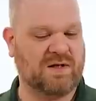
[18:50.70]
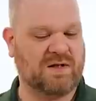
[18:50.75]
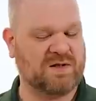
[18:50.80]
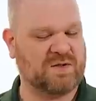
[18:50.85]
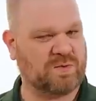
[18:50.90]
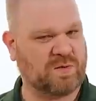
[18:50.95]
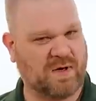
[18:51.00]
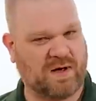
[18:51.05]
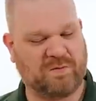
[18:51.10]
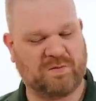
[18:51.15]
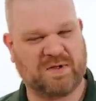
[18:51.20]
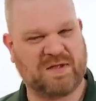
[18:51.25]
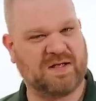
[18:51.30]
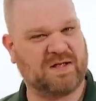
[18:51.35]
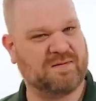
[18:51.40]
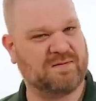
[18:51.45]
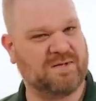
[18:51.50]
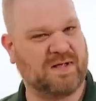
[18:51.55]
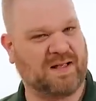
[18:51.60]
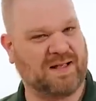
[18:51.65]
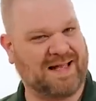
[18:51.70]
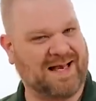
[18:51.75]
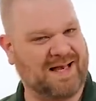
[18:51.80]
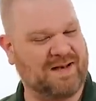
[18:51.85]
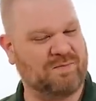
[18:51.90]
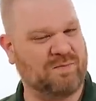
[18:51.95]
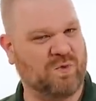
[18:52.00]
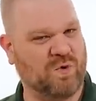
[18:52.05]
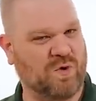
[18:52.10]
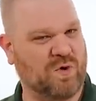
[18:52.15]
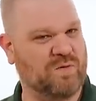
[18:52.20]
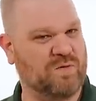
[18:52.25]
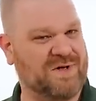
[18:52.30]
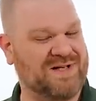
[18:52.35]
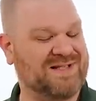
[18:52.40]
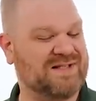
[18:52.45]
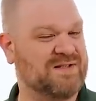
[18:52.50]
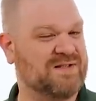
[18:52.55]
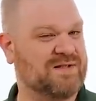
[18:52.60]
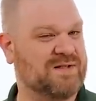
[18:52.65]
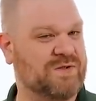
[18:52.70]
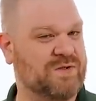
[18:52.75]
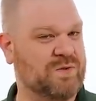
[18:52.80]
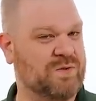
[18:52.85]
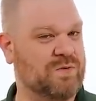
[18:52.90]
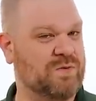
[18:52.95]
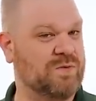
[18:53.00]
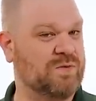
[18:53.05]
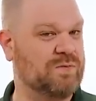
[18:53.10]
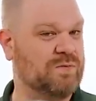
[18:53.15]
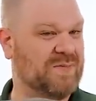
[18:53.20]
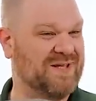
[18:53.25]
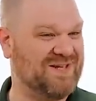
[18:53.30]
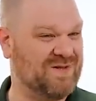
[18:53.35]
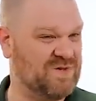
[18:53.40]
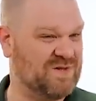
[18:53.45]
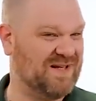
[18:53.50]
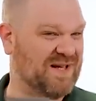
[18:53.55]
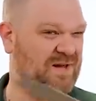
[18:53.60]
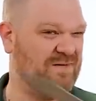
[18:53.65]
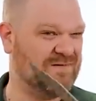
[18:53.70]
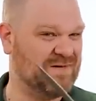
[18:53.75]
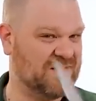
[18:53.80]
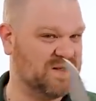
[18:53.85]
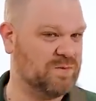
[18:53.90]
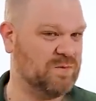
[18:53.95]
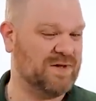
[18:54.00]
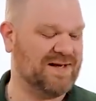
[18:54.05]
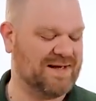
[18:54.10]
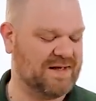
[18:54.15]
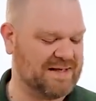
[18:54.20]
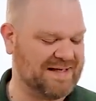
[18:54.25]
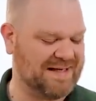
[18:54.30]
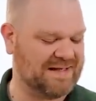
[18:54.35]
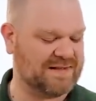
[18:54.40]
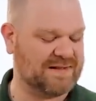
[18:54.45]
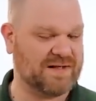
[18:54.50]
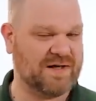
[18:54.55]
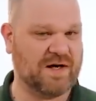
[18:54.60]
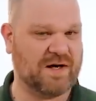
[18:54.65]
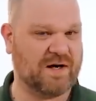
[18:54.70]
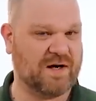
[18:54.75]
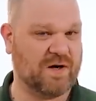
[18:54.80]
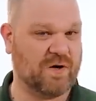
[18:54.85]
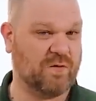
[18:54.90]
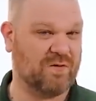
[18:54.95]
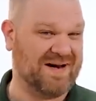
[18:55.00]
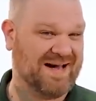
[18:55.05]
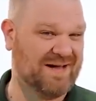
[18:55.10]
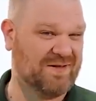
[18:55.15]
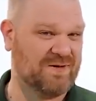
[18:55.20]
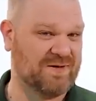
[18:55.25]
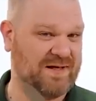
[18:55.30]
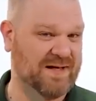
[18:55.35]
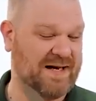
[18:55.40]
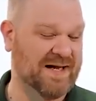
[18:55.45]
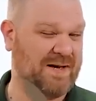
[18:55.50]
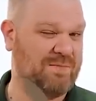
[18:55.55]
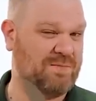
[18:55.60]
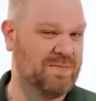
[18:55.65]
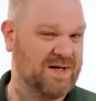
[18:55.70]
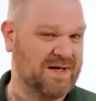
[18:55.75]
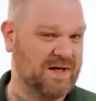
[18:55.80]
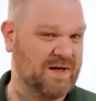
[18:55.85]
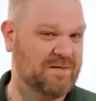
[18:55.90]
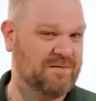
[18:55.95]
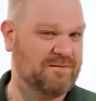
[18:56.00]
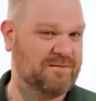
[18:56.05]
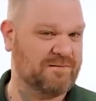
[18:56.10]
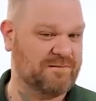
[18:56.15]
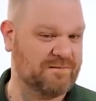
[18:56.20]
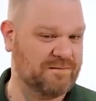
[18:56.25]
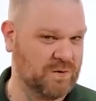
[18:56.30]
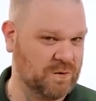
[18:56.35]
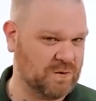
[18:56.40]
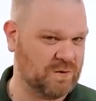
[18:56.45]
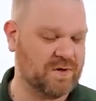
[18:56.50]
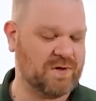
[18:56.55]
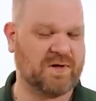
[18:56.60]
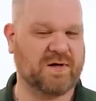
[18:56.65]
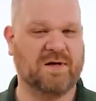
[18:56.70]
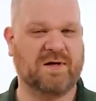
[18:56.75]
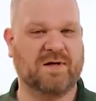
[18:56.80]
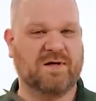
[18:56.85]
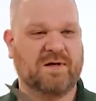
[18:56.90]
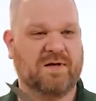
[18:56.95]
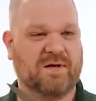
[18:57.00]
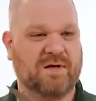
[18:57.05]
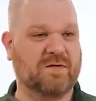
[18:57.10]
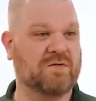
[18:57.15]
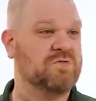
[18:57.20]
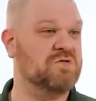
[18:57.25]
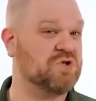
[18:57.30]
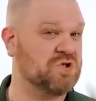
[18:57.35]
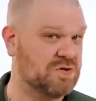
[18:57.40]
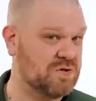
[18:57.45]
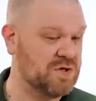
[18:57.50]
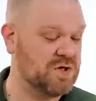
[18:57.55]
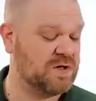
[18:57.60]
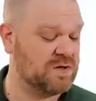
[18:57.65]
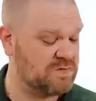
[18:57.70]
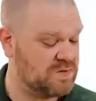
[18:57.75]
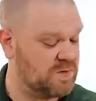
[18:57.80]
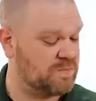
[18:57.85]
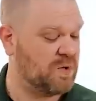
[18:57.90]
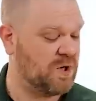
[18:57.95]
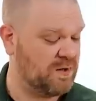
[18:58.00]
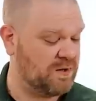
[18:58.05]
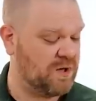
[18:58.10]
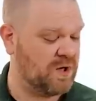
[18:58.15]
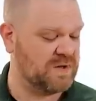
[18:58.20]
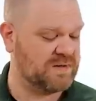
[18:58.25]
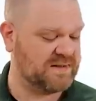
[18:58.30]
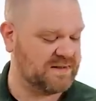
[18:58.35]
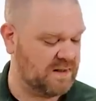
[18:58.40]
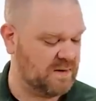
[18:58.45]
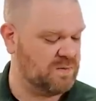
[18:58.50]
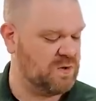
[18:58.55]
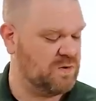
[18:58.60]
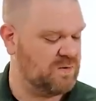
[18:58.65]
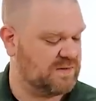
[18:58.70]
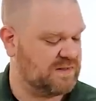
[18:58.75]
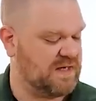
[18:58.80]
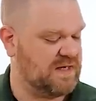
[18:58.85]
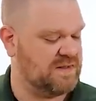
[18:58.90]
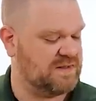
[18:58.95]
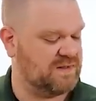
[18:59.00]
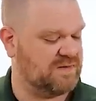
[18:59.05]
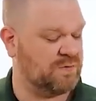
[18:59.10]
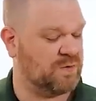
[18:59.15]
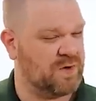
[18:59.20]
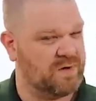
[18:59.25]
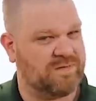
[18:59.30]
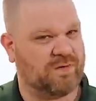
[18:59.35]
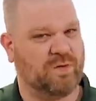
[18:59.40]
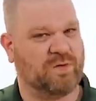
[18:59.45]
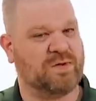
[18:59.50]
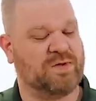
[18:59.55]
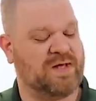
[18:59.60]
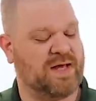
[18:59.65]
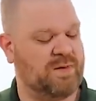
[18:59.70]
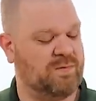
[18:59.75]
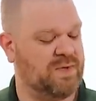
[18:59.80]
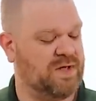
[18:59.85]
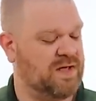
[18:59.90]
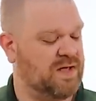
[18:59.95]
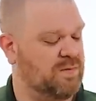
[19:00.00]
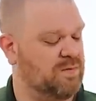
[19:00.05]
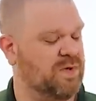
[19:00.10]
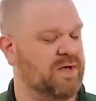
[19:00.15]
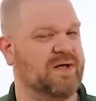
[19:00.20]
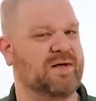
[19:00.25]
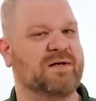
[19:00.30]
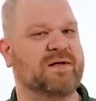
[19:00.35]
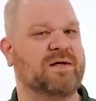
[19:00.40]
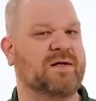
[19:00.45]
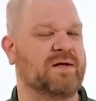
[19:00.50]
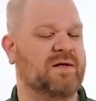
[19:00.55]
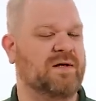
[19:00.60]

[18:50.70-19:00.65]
there's probably a lot more reasons to be using a fixed blade in that scenario rather than a big folder. Sure, there probably are some use cases for a folder that big, but